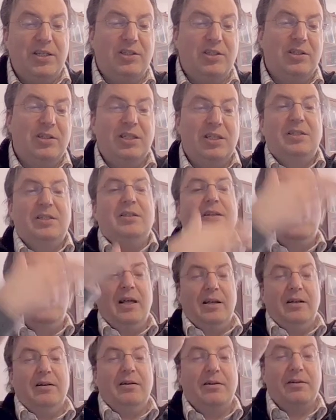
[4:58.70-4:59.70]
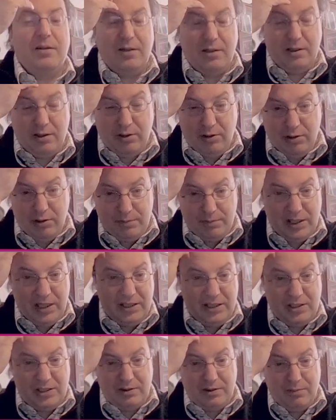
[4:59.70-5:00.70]
it and
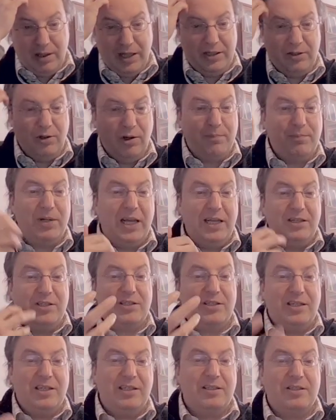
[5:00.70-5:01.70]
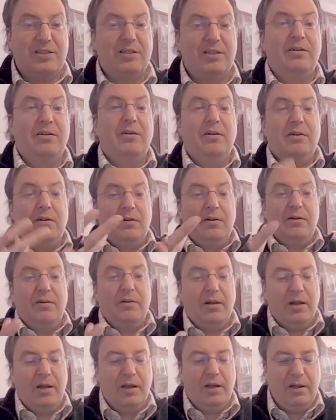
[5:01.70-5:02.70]
might update things
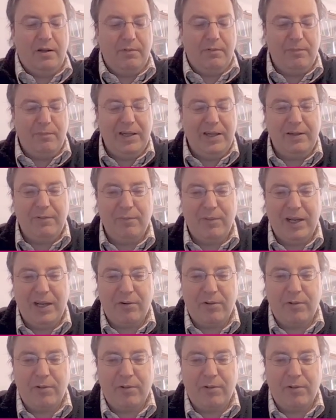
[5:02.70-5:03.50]
when and where